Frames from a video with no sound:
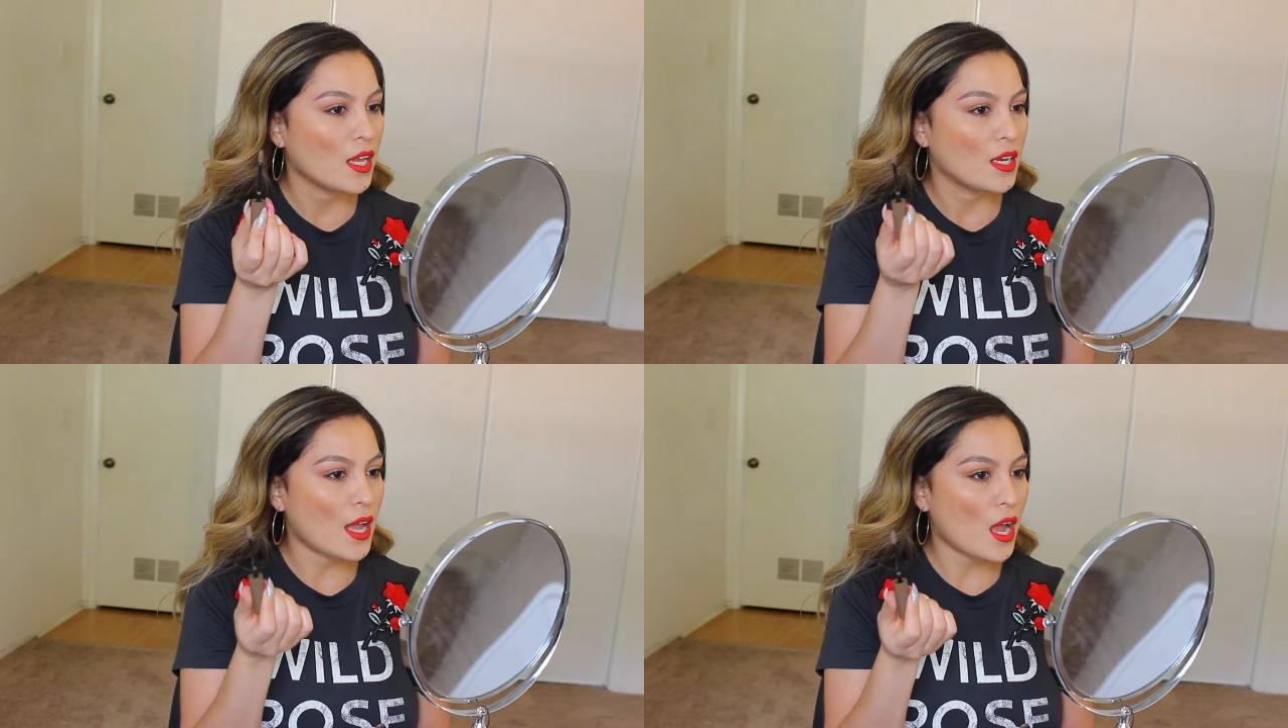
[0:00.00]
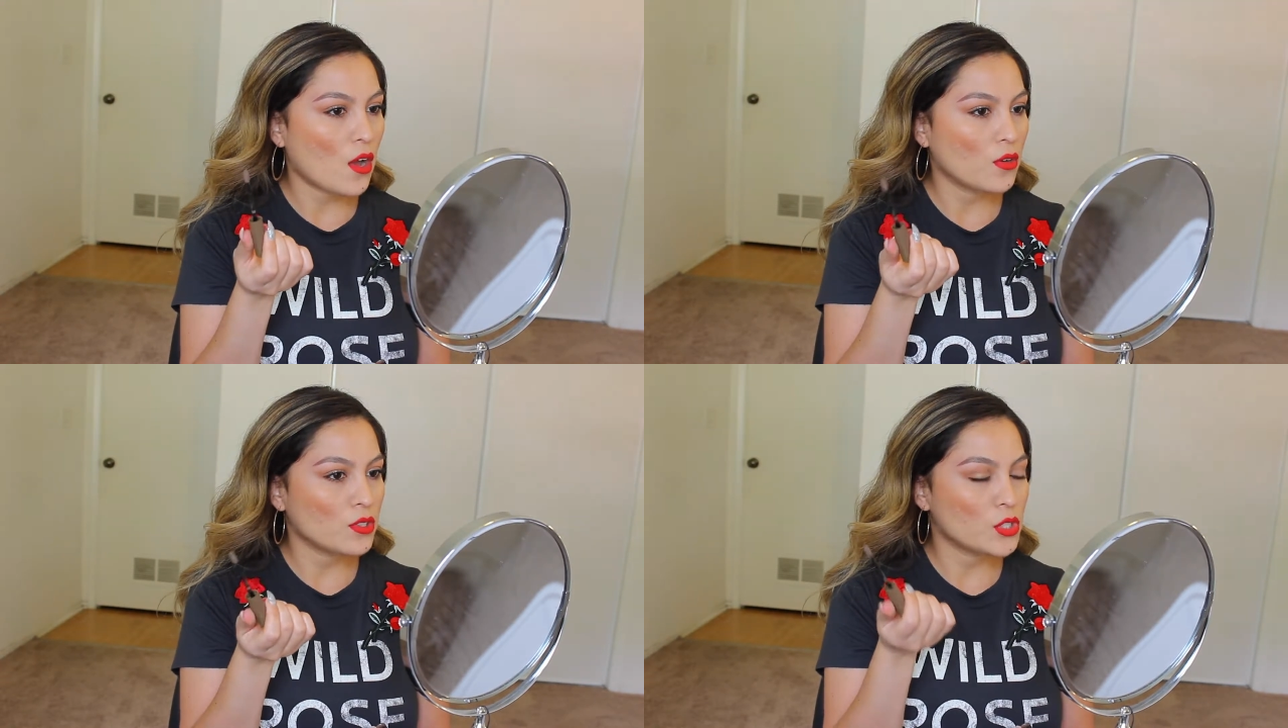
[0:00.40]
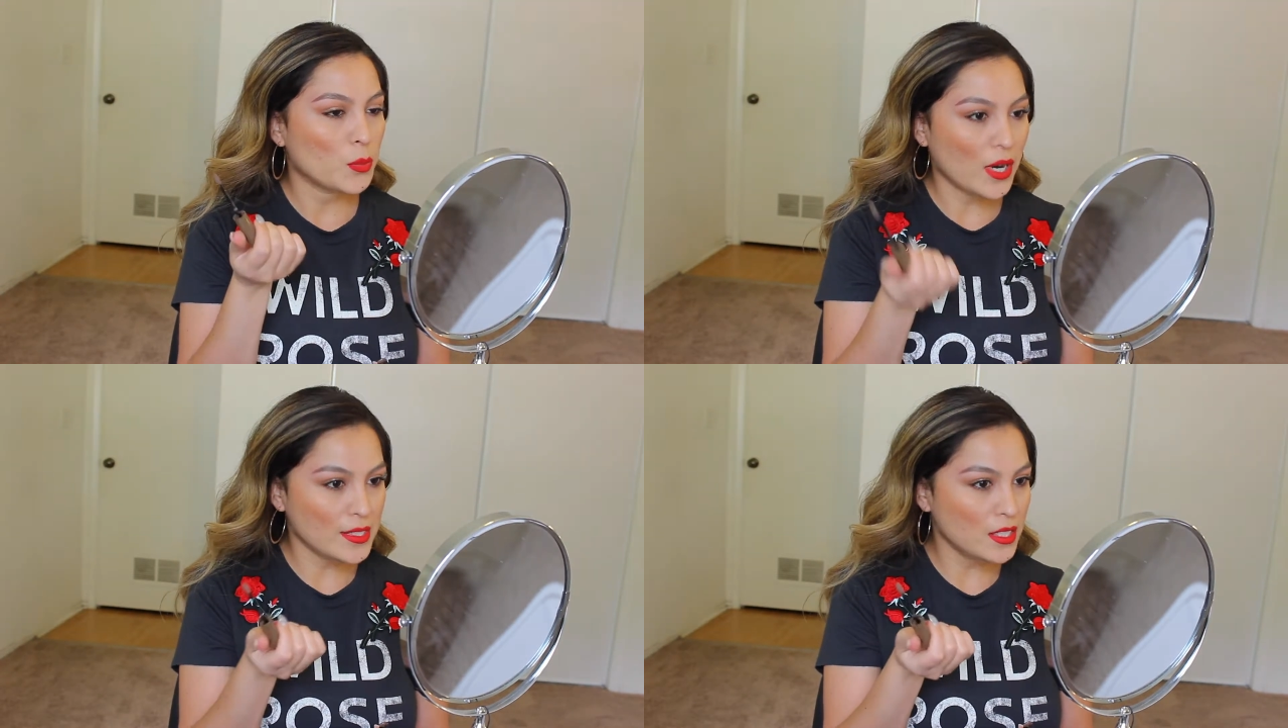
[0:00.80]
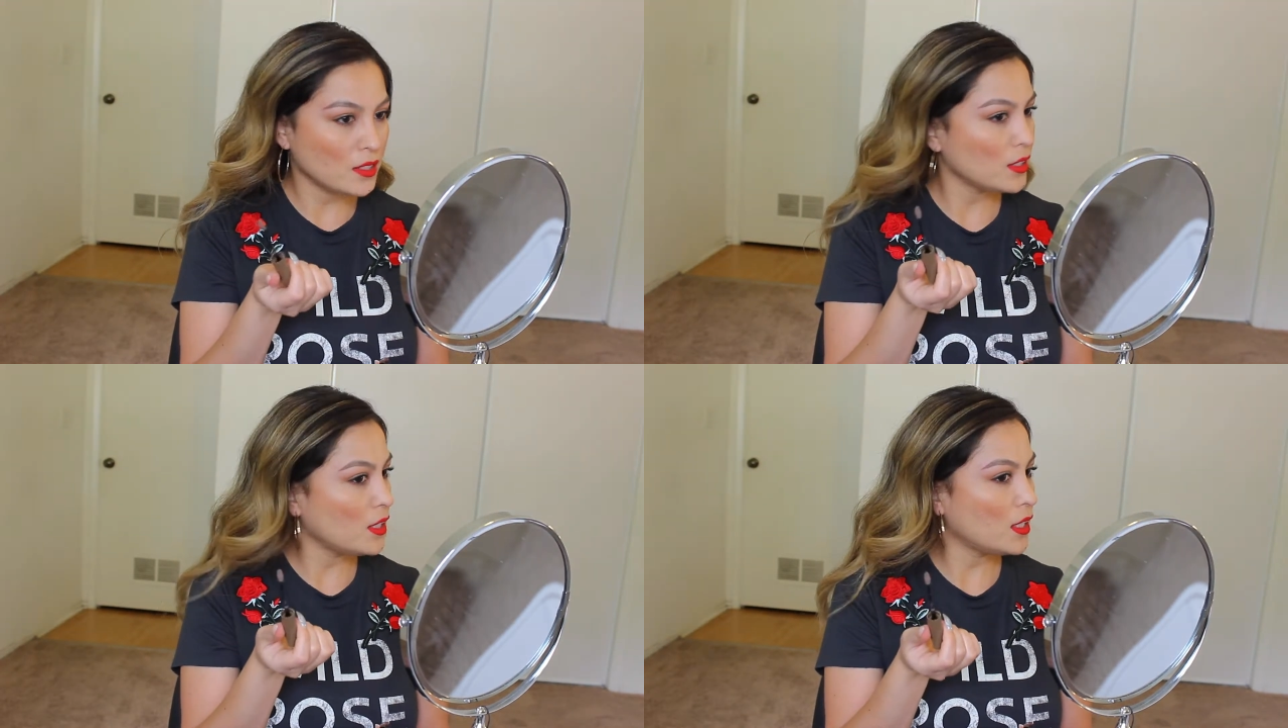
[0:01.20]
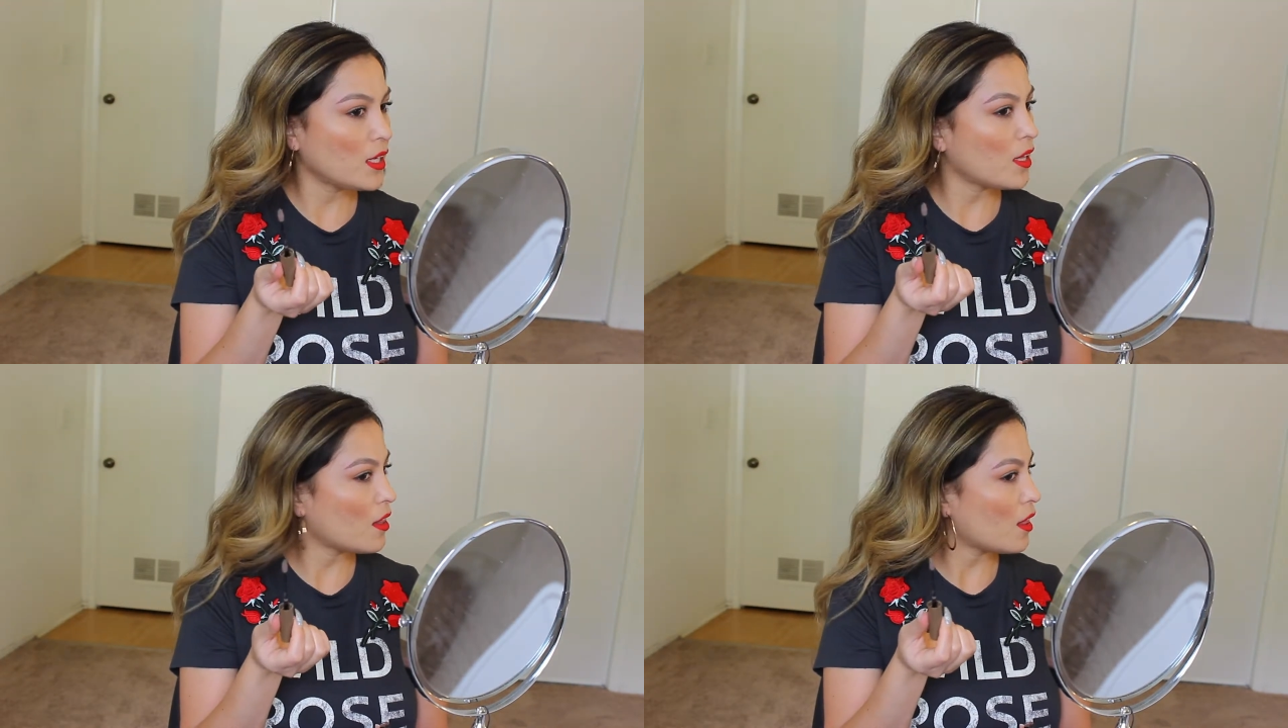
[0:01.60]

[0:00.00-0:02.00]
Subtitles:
Now surprisingly